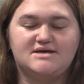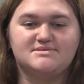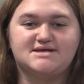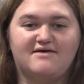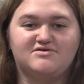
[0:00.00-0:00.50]

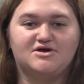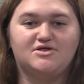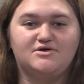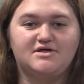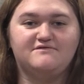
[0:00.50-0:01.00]
is having a
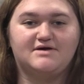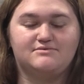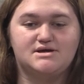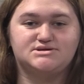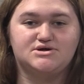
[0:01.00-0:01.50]
clothing
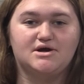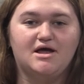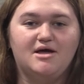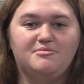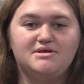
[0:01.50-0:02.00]
fundraiser.
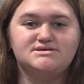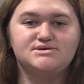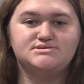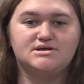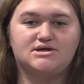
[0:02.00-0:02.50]
Please
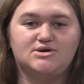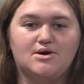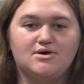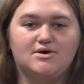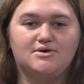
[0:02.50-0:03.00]
use the
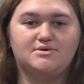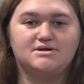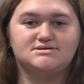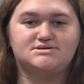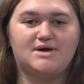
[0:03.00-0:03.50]
QR code
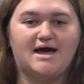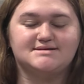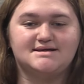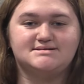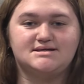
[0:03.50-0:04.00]
to
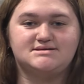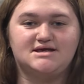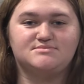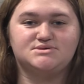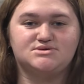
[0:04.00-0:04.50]
access the
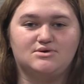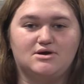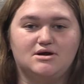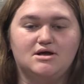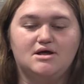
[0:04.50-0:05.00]
team's
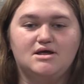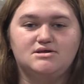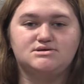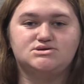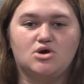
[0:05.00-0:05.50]
store.
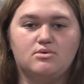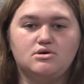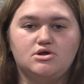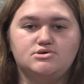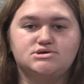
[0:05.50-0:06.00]
The store will
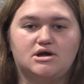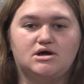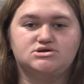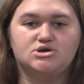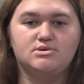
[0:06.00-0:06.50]
close on
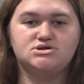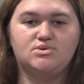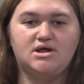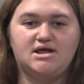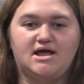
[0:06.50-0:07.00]
October
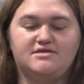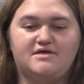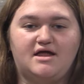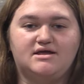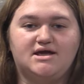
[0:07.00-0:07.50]
28th
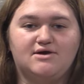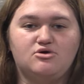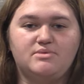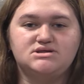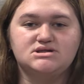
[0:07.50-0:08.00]
and gear will
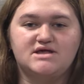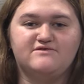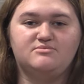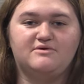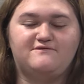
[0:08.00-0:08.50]
be
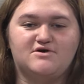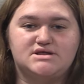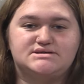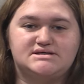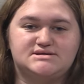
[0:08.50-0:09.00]
delivered before
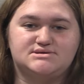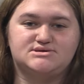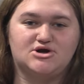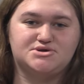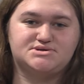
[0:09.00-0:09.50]
the season
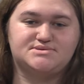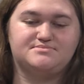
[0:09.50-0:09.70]
starts.